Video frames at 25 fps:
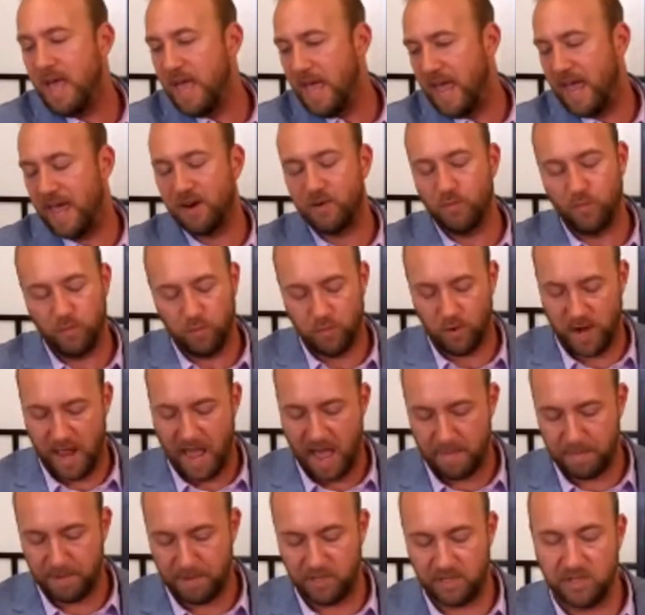And what
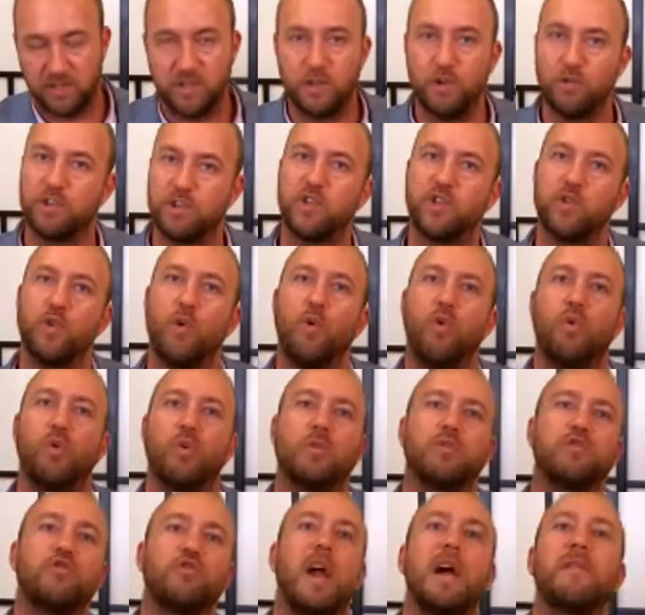happens is your
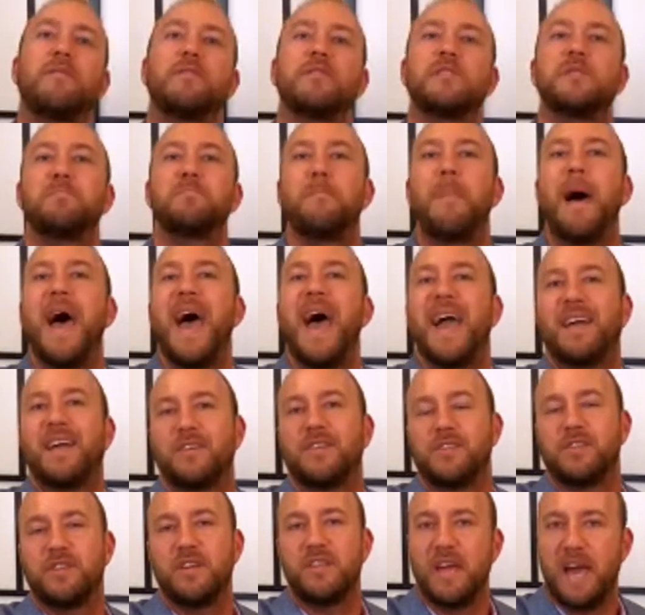soul travels back
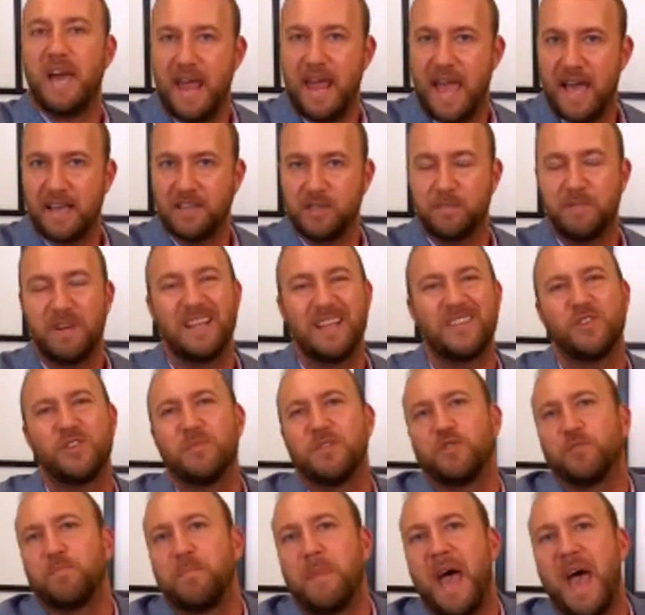to that aspect, not so
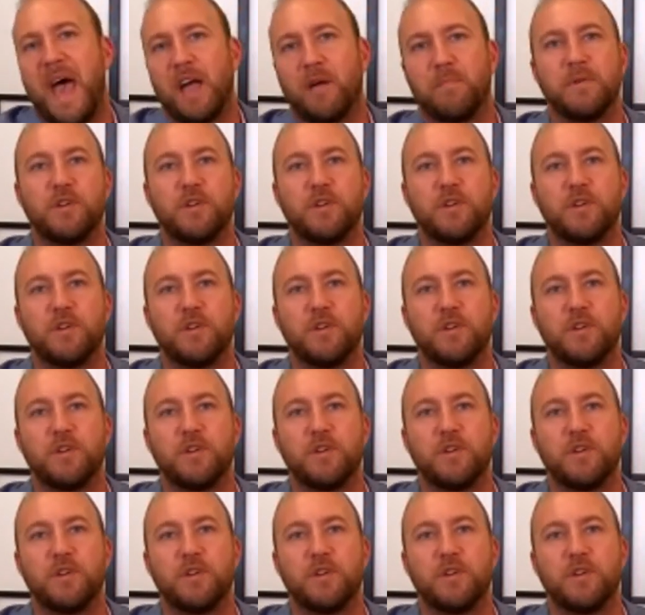much back,